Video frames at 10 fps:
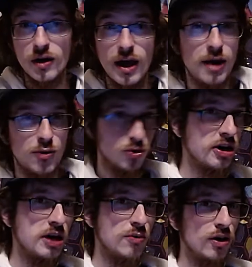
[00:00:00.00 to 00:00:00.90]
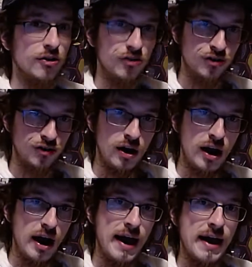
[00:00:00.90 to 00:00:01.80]
and Rookie Rush
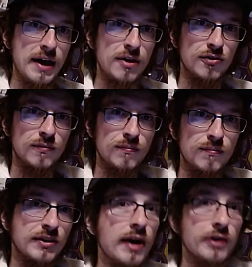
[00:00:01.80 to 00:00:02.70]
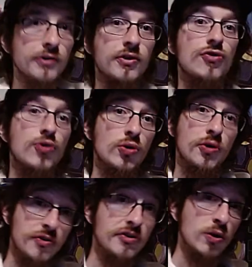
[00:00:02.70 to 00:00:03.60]
and McDonald's Control are
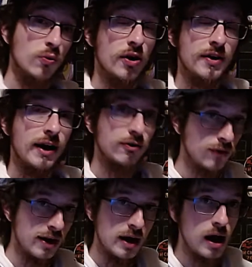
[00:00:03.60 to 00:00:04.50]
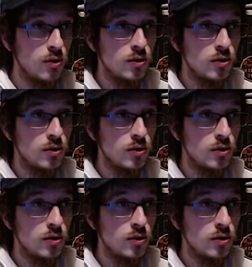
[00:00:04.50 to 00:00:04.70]
the Tier 1 decks right now.